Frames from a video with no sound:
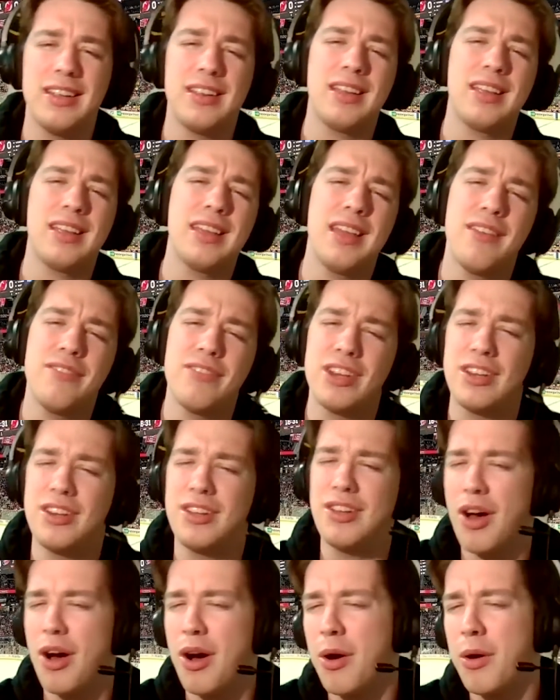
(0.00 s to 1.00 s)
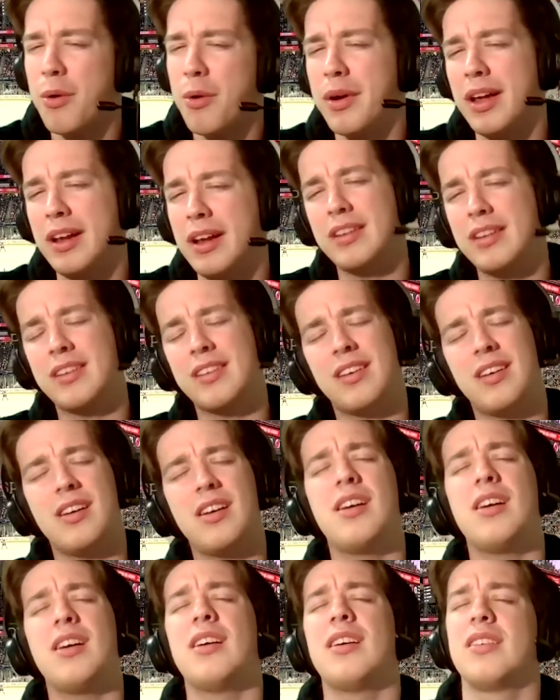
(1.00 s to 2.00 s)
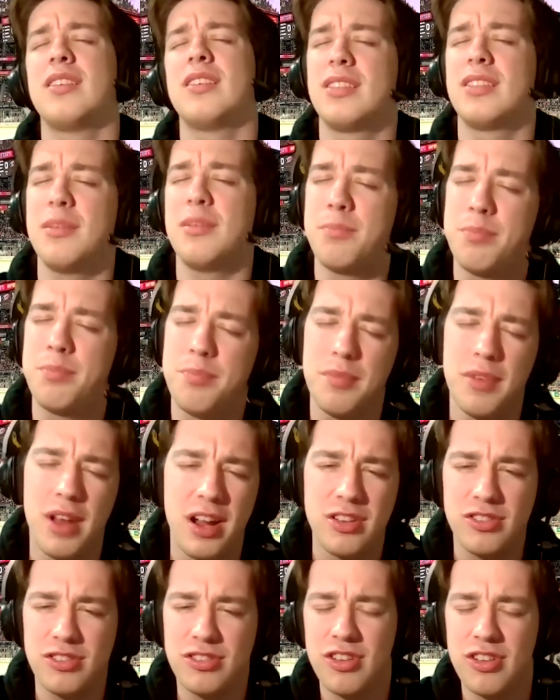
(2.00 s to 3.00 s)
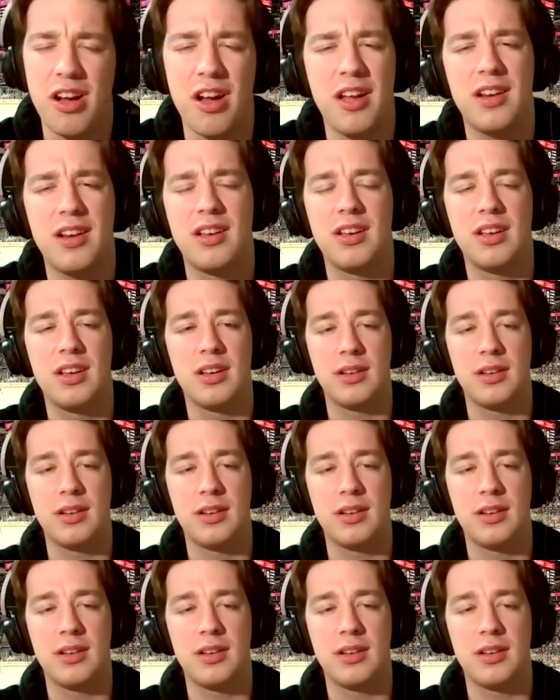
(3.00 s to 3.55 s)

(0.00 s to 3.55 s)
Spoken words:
The give and go and the nice shot.